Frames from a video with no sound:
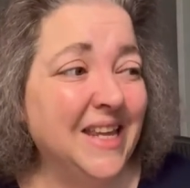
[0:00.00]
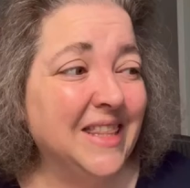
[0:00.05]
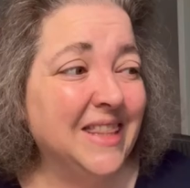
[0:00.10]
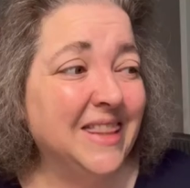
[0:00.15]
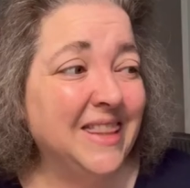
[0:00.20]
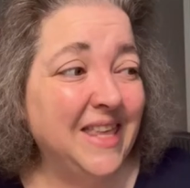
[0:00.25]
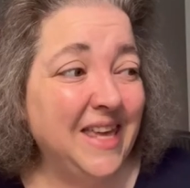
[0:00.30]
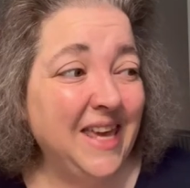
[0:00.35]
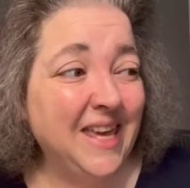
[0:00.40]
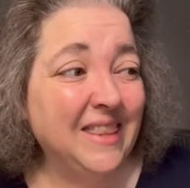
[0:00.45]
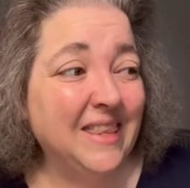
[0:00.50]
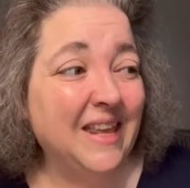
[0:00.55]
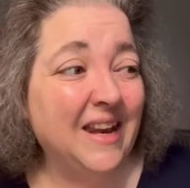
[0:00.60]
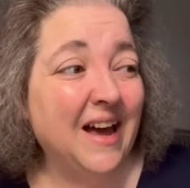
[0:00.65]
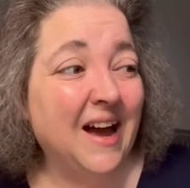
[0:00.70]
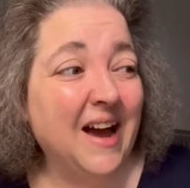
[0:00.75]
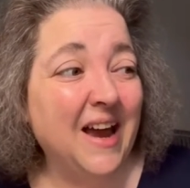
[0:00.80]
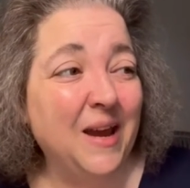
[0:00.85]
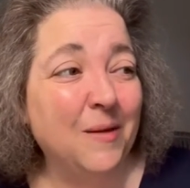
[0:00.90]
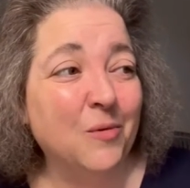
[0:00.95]
thing that
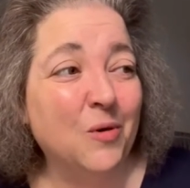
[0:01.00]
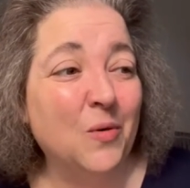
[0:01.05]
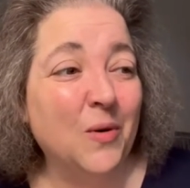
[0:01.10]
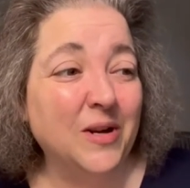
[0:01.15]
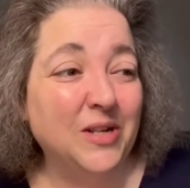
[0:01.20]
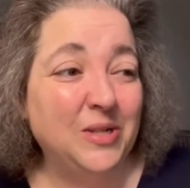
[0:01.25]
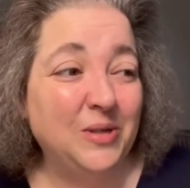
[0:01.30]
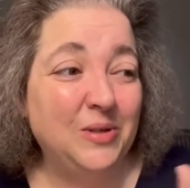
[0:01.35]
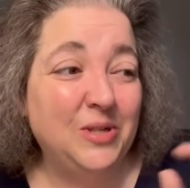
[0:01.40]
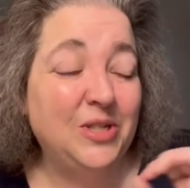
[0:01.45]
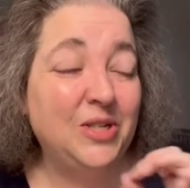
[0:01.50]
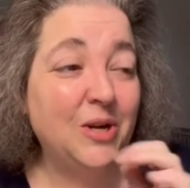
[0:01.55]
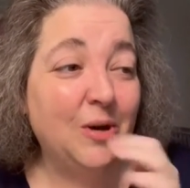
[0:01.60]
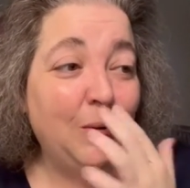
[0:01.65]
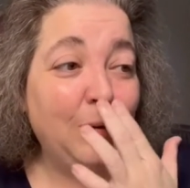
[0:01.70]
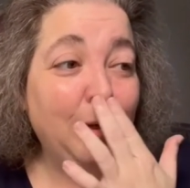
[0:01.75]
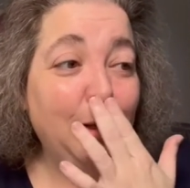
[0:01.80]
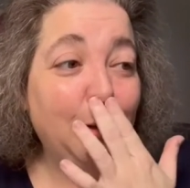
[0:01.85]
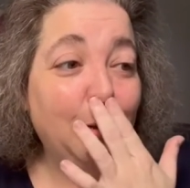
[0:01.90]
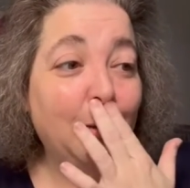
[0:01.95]
I am going to show
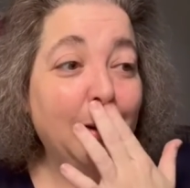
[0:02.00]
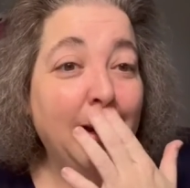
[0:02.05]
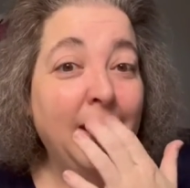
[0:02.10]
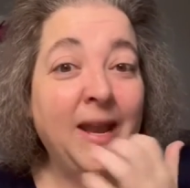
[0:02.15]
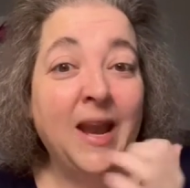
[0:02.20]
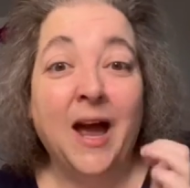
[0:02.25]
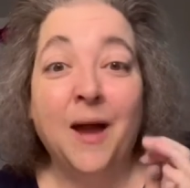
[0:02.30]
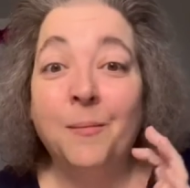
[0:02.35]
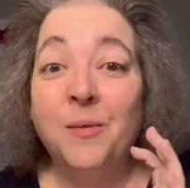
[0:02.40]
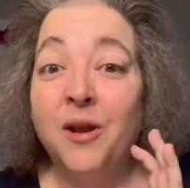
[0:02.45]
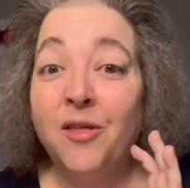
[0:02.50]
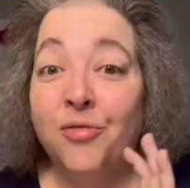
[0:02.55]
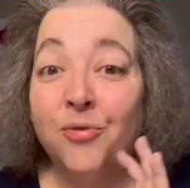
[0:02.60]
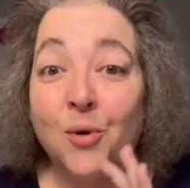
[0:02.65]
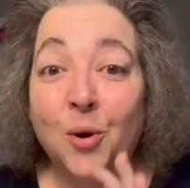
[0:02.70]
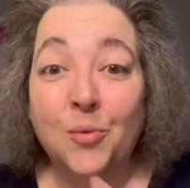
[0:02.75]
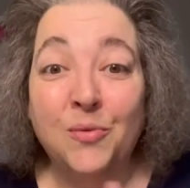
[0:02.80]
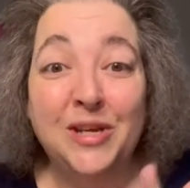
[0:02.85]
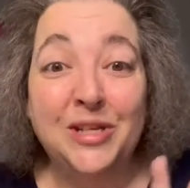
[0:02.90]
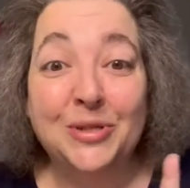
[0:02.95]
you, and I'm going to
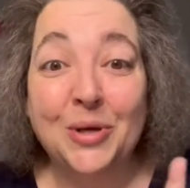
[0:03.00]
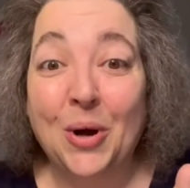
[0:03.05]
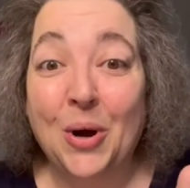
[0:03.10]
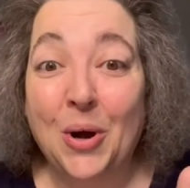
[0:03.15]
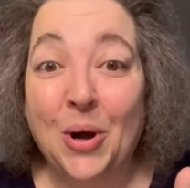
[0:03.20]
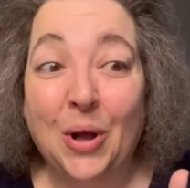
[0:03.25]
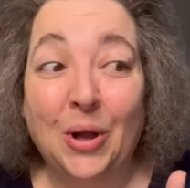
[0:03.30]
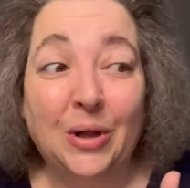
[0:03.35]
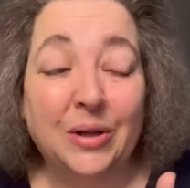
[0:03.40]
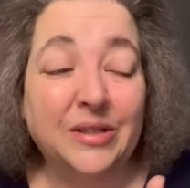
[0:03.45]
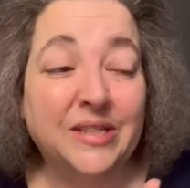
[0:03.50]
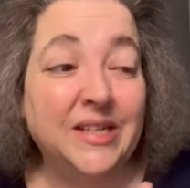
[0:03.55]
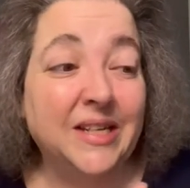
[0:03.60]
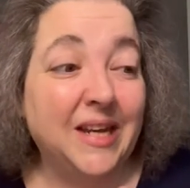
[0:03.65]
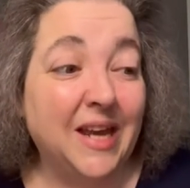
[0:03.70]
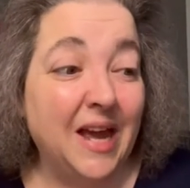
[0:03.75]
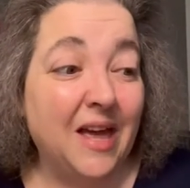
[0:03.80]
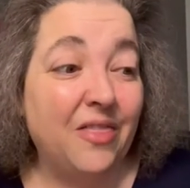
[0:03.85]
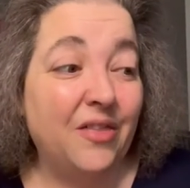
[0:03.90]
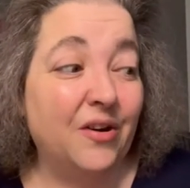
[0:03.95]
throw these all
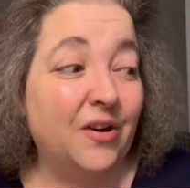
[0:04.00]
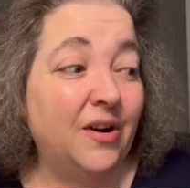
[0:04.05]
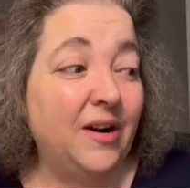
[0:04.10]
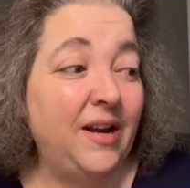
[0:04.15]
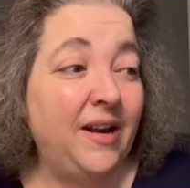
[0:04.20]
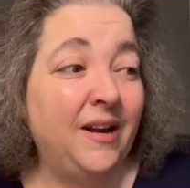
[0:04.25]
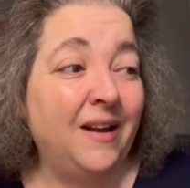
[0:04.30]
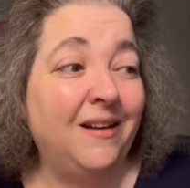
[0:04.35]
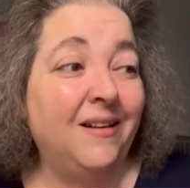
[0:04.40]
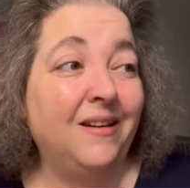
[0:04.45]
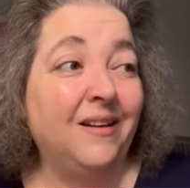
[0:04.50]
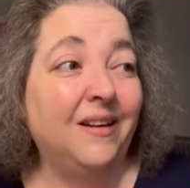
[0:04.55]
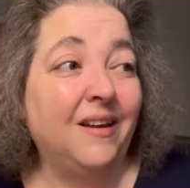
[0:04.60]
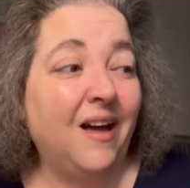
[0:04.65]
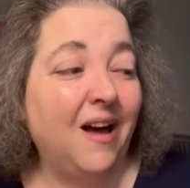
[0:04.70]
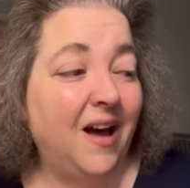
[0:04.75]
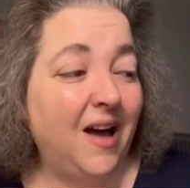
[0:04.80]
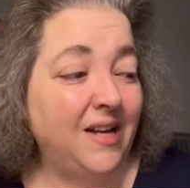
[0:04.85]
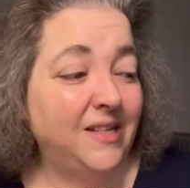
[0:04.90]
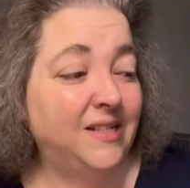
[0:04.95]
together in a
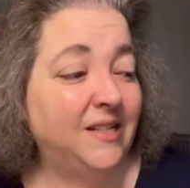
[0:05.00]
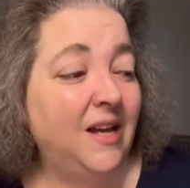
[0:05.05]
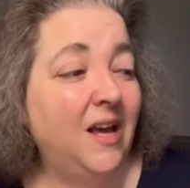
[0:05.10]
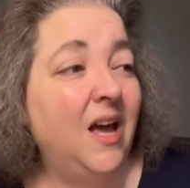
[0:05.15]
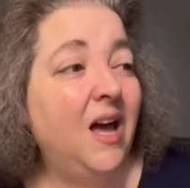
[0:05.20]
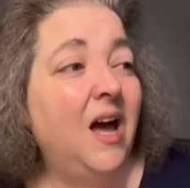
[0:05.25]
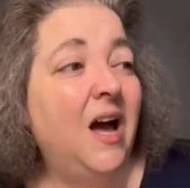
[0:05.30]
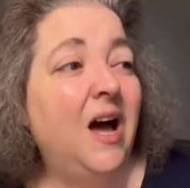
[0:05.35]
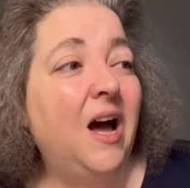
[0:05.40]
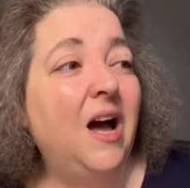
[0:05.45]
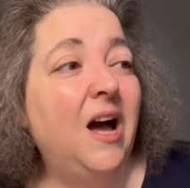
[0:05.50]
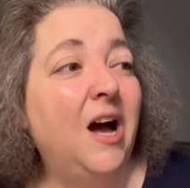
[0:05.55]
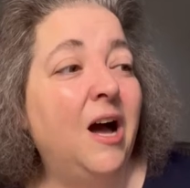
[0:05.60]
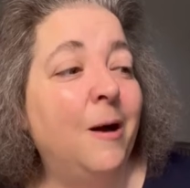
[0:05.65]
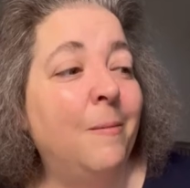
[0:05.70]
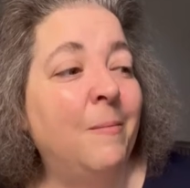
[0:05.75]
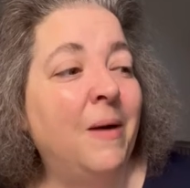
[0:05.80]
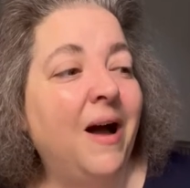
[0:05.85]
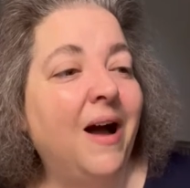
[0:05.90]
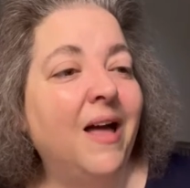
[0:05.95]
lot.
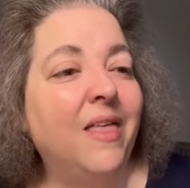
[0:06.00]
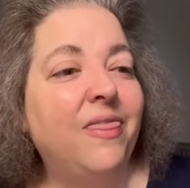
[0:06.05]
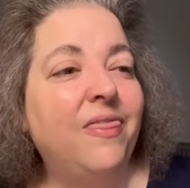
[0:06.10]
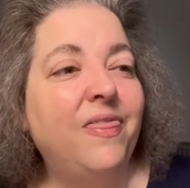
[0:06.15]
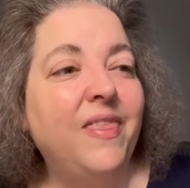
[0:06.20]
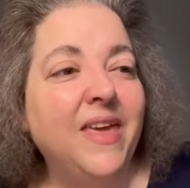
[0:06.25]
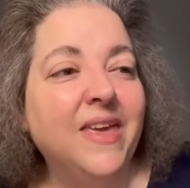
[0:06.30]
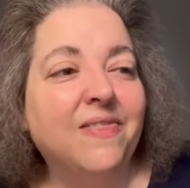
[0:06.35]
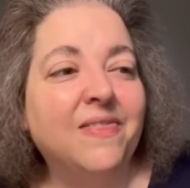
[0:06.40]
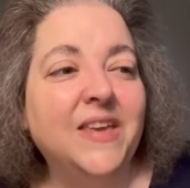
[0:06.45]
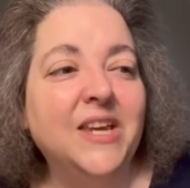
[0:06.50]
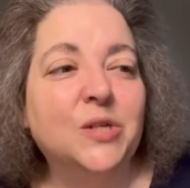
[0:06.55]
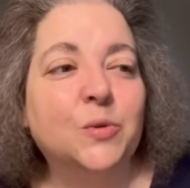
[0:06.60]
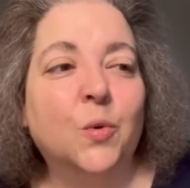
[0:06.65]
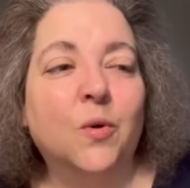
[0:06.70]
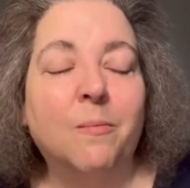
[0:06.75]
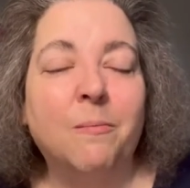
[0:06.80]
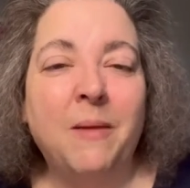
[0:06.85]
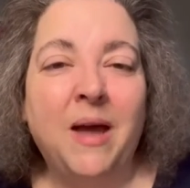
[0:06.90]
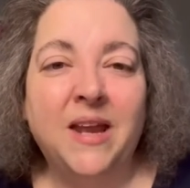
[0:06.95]
Um, I think these
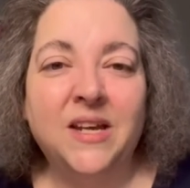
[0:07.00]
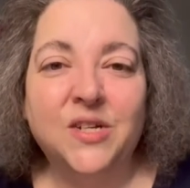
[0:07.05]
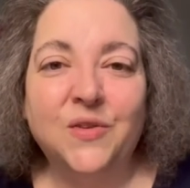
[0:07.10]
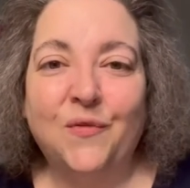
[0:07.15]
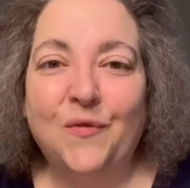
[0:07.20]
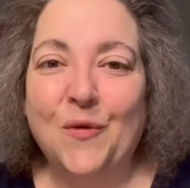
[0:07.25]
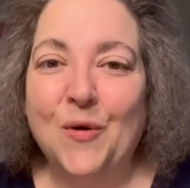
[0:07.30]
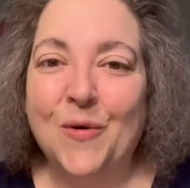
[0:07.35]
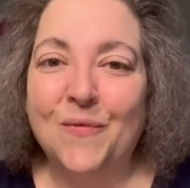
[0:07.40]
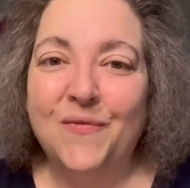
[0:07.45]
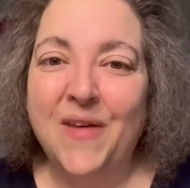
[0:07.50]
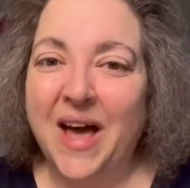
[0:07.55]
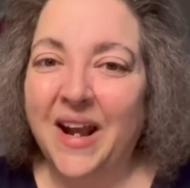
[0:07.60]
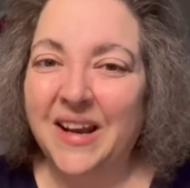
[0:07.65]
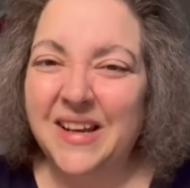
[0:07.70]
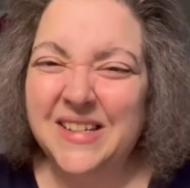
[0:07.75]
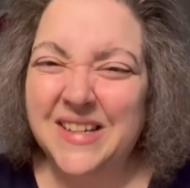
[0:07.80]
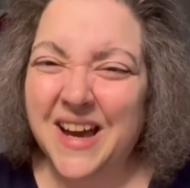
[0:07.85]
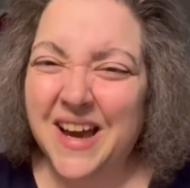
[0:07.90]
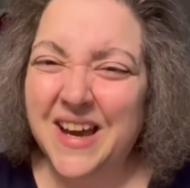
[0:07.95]
were meant for
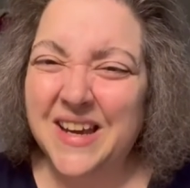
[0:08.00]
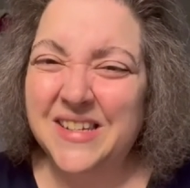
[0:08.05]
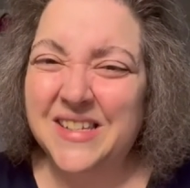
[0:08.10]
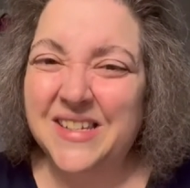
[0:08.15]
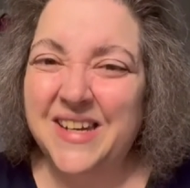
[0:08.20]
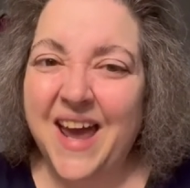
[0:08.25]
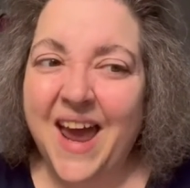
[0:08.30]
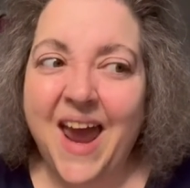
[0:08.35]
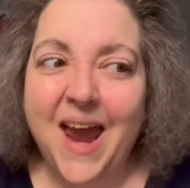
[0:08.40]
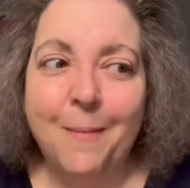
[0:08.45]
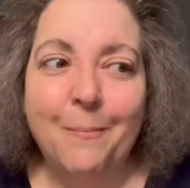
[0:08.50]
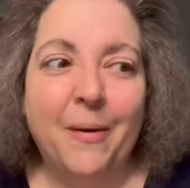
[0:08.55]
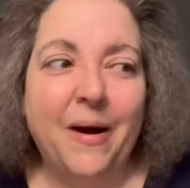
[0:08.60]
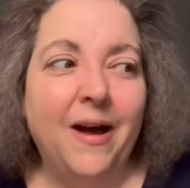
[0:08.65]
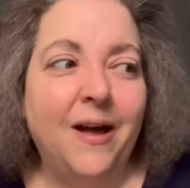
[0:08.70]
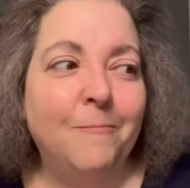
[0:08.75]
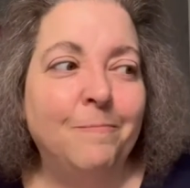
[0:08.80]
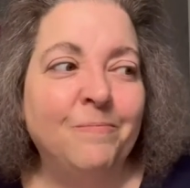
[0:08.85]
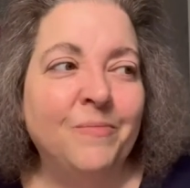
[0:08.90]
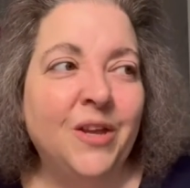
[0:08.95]
Valentine's Day,
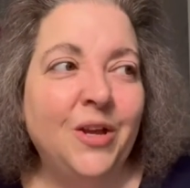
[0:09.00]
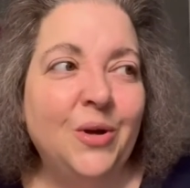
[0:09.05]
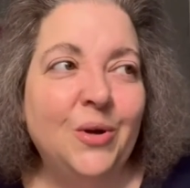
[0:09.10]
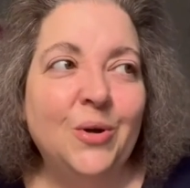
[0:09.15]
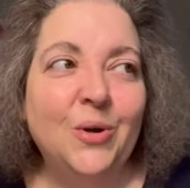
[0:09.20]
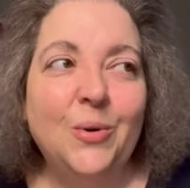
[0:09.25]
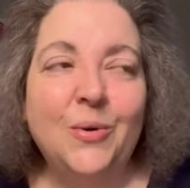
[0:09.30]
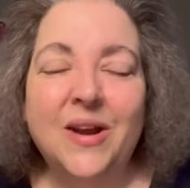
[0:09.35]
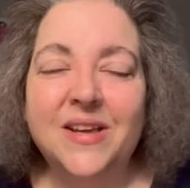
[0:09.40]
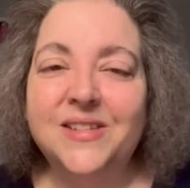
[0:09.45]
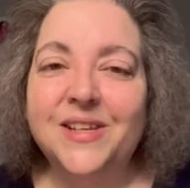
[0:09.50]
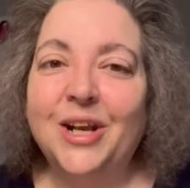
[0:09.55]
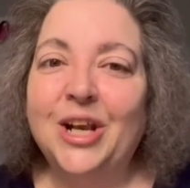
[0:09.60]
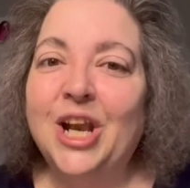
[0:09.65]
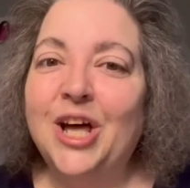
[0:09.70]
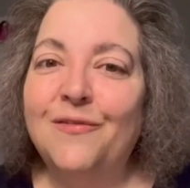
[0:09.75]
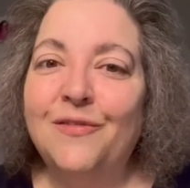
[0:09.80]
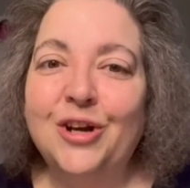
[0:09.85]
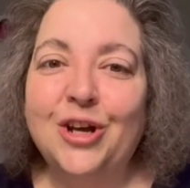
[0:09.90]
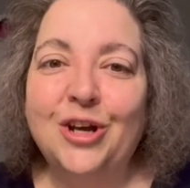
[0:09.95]
but who doesn't
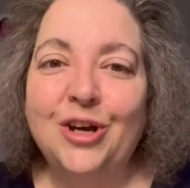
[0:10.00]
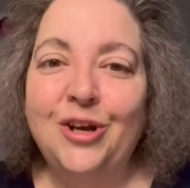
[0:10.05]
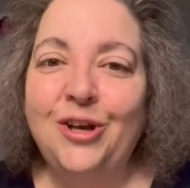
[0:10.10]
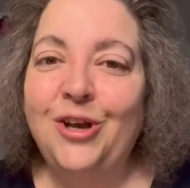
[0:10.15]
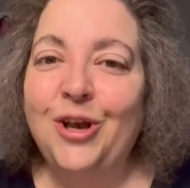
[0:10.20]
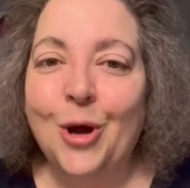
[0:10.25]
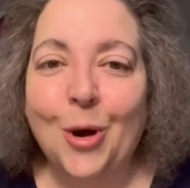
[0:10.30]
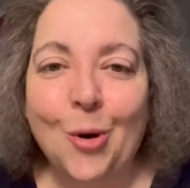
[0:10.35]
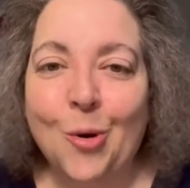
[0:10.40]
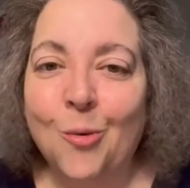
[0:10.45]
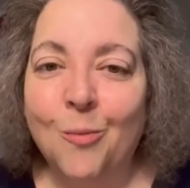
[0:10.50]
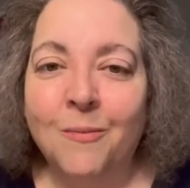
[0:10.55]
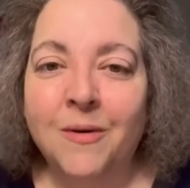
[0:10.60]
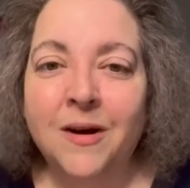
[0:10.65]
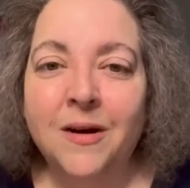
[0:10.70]
love a good gnome?